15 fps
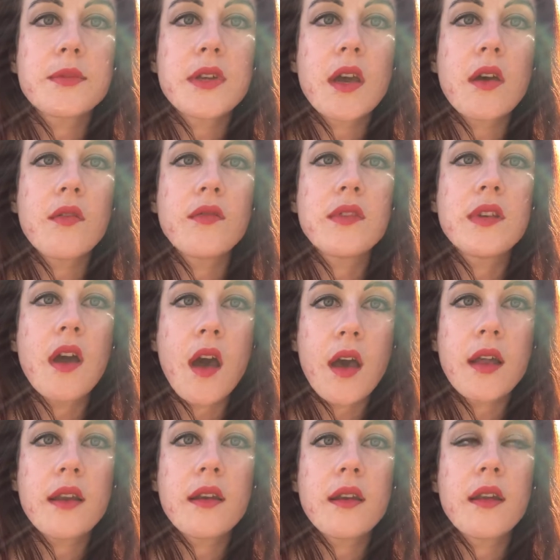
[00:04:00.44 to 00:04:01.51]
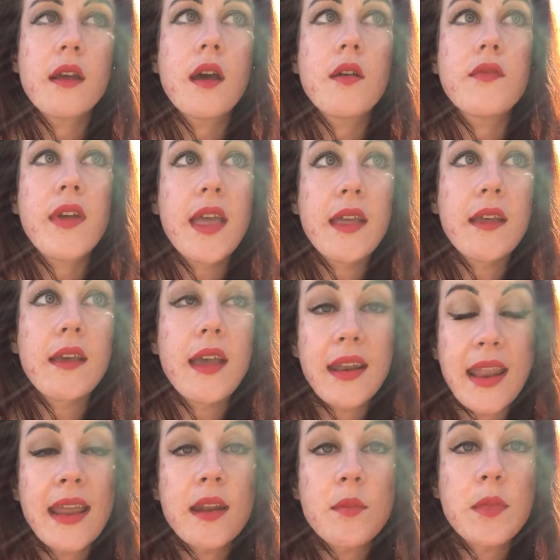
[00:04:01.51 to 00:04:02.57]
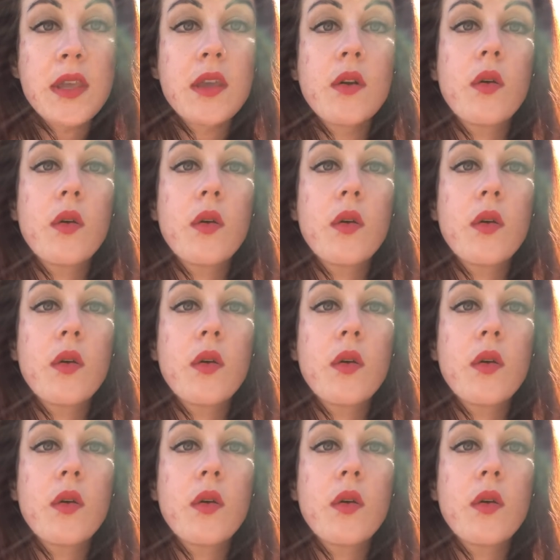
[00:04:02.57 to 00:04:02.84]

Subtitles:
of an enemy